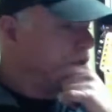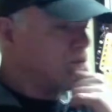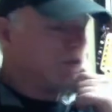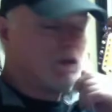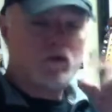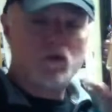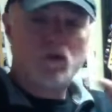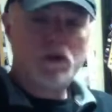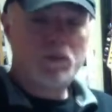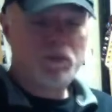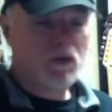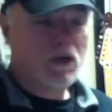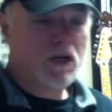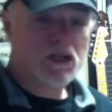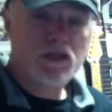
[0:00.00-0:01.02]
we have a chord
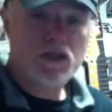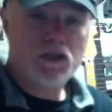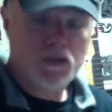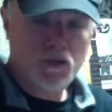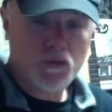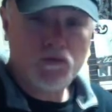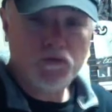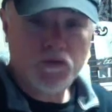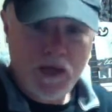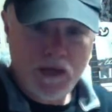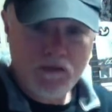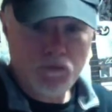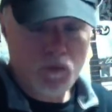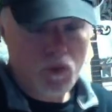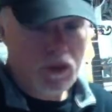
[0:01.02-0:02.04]
progression, a
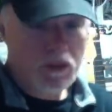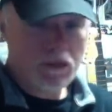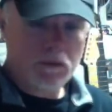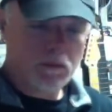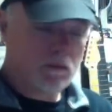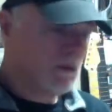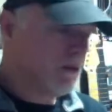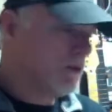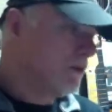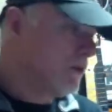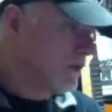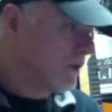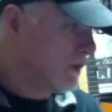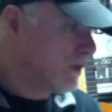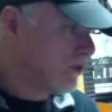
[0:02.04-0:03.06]
2-5-1,
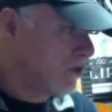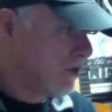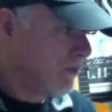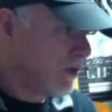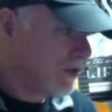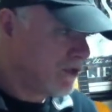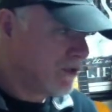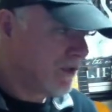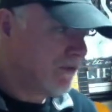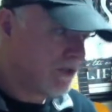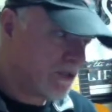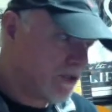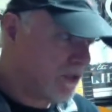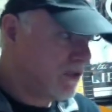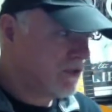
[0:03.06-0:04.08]
G minor 7th,
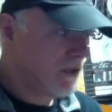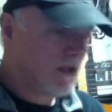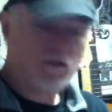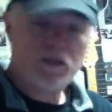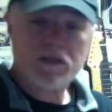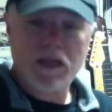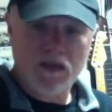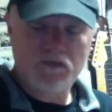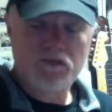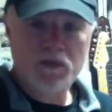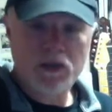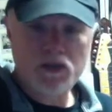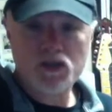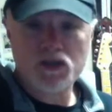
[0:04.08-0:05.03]
C 7th to F major